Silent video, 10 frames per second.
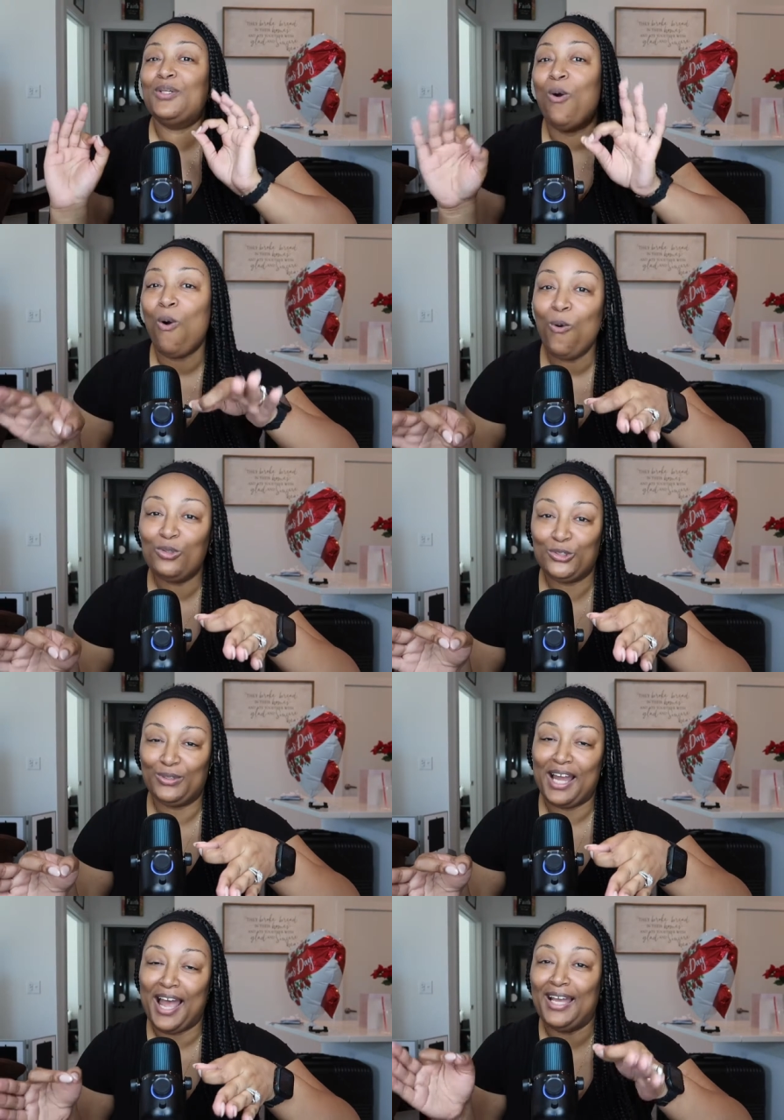told you
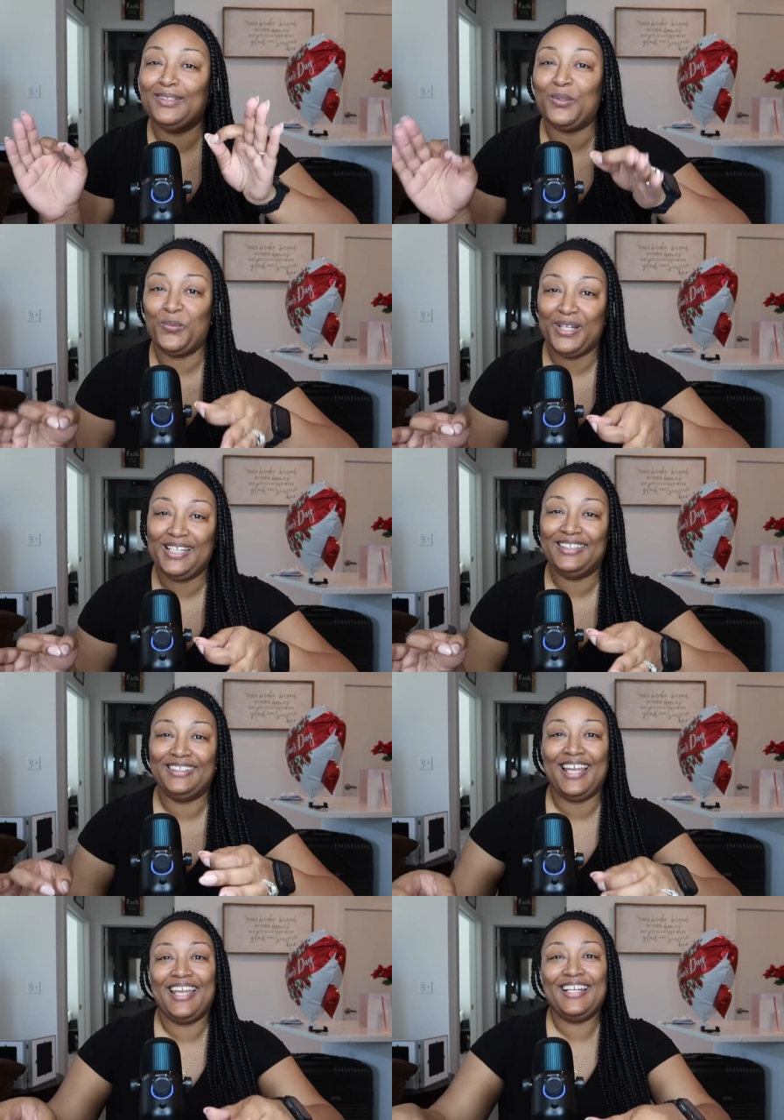guys what he
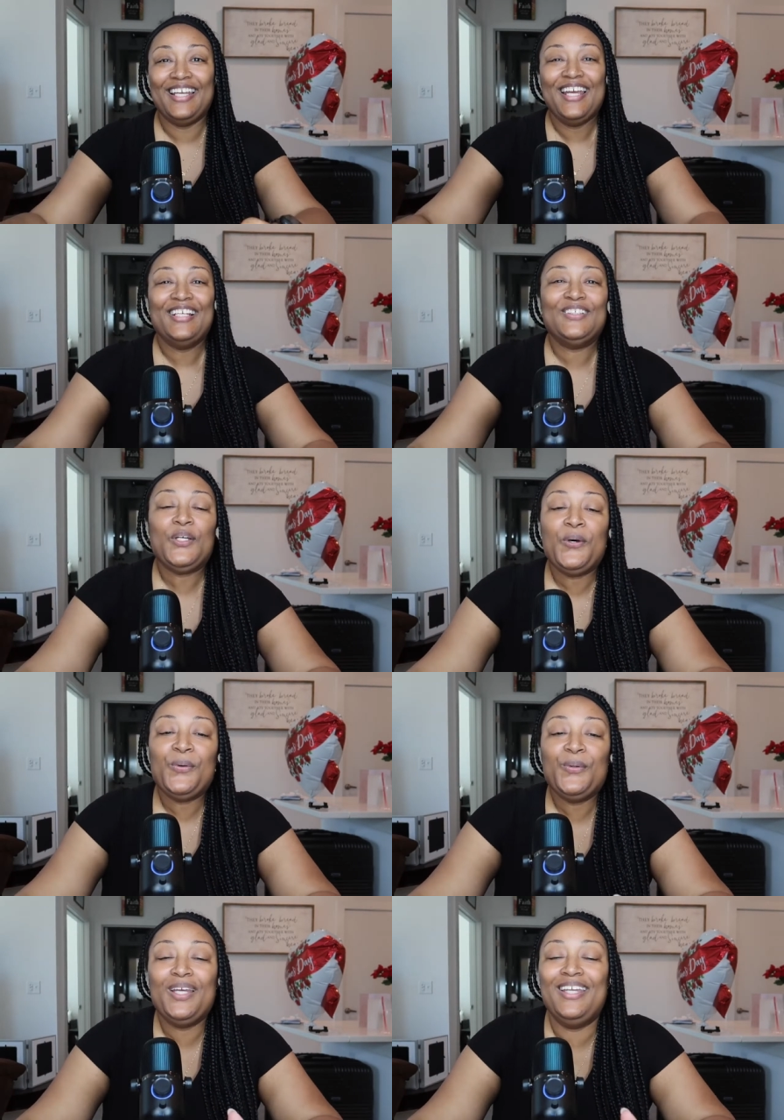said.
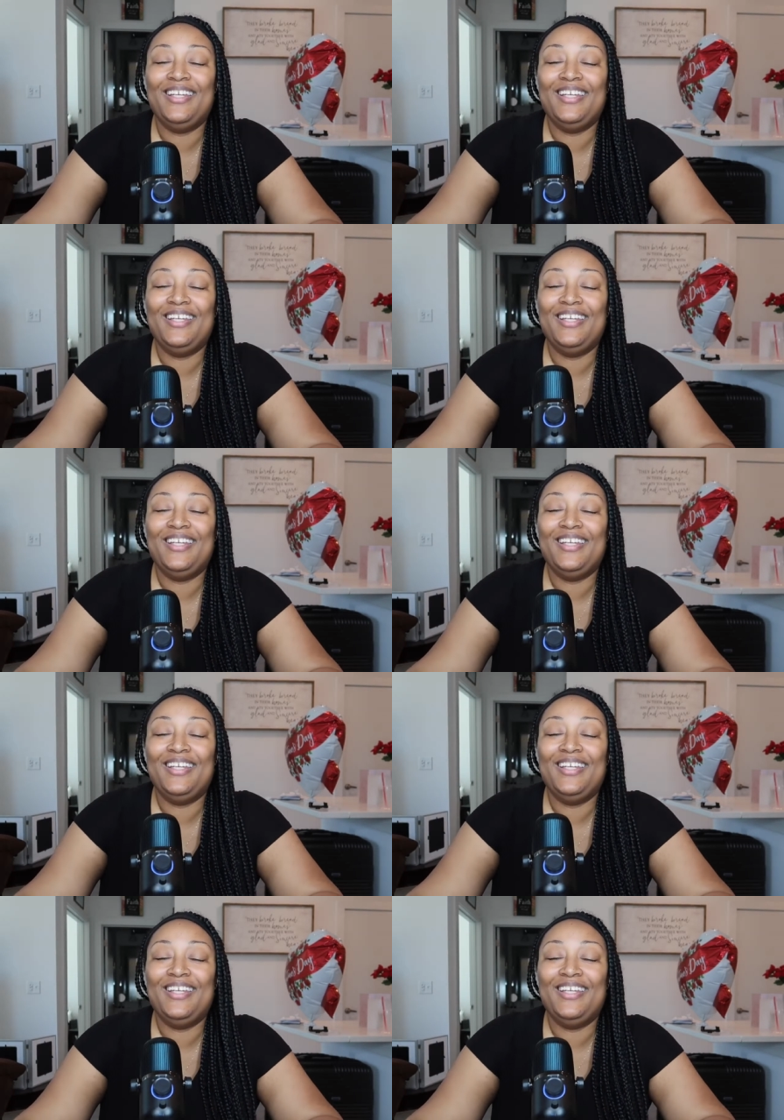So